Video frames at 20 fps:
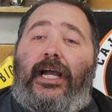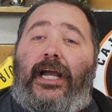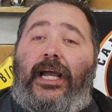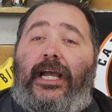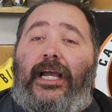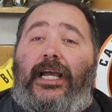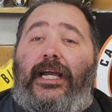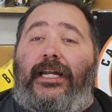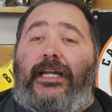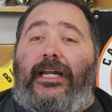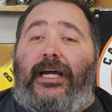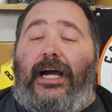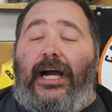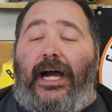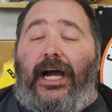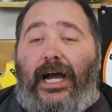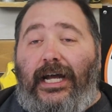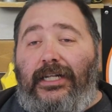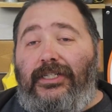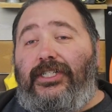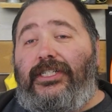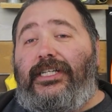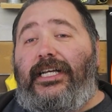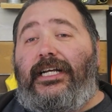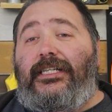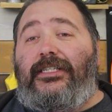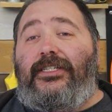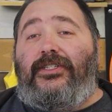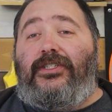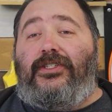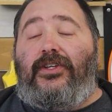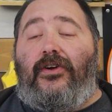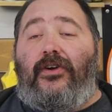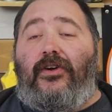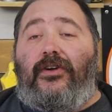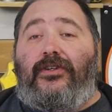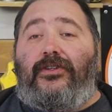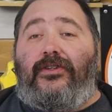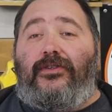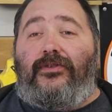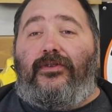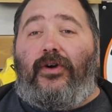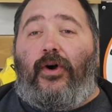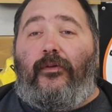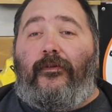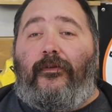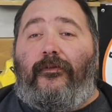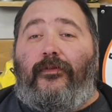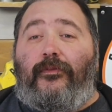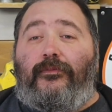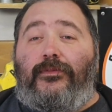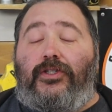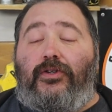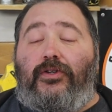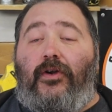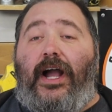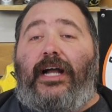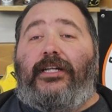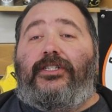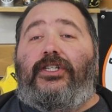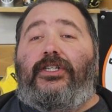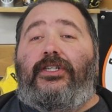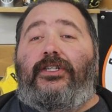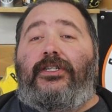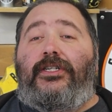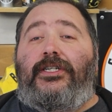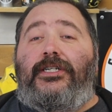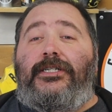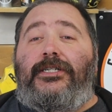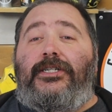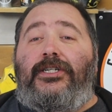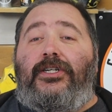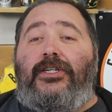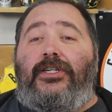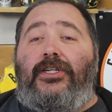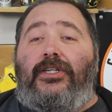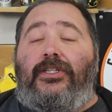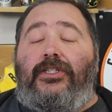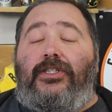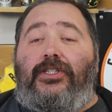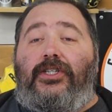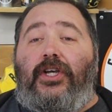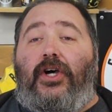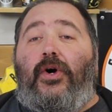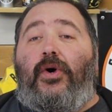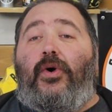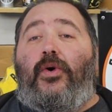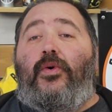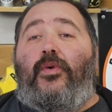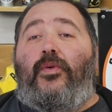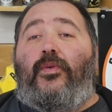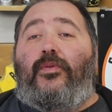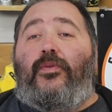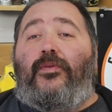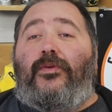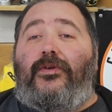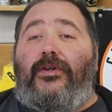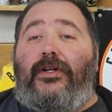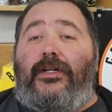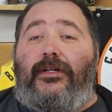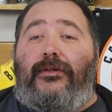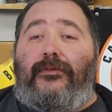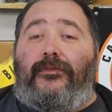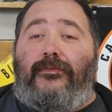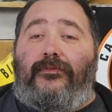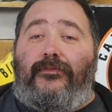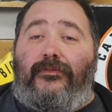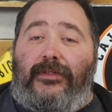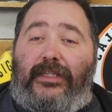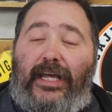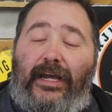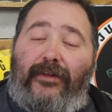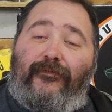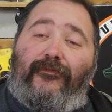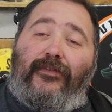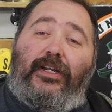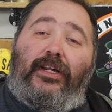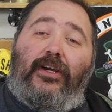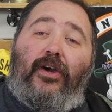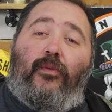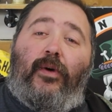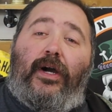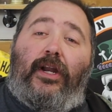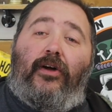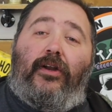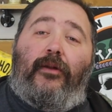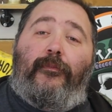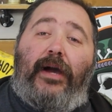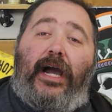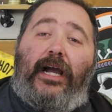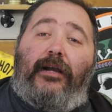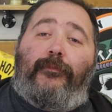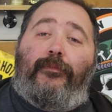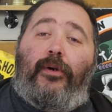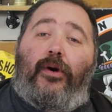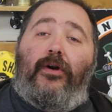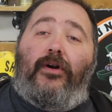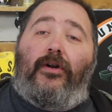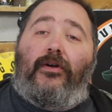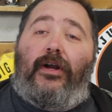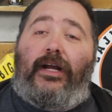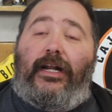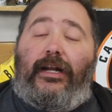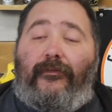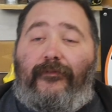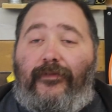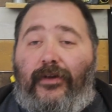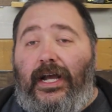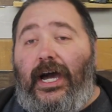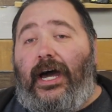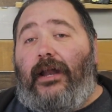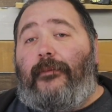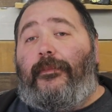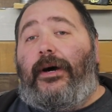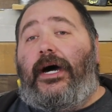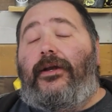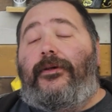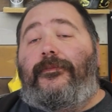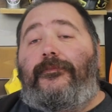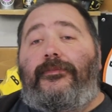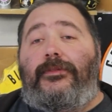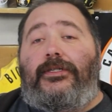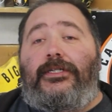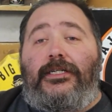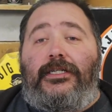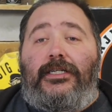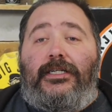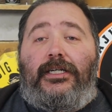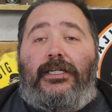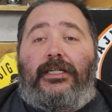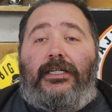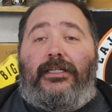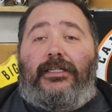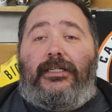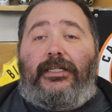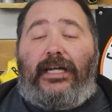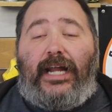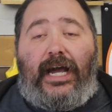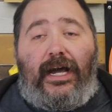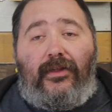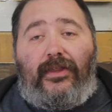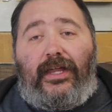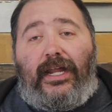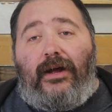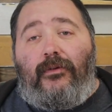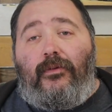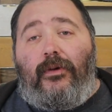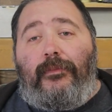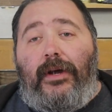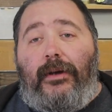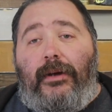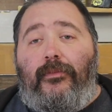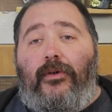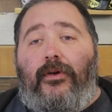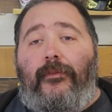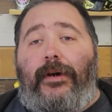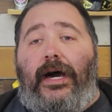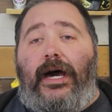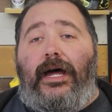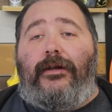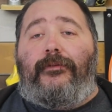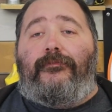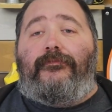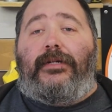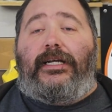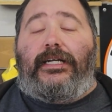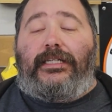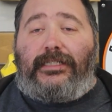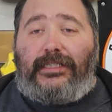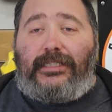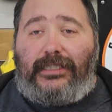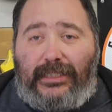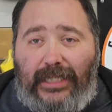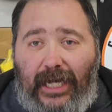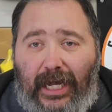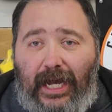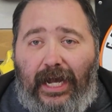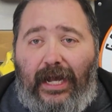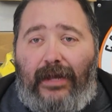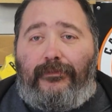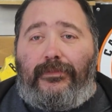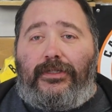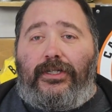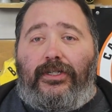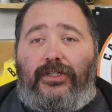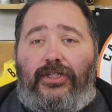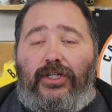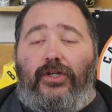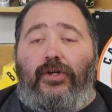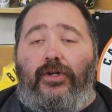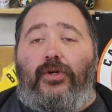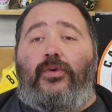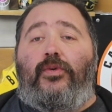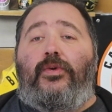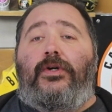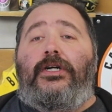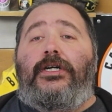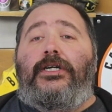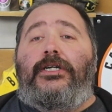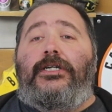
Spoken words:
and I just had to start over from scratch. So that video went on the back burner, and I forgot about it. Now that I remember about it, it's time to do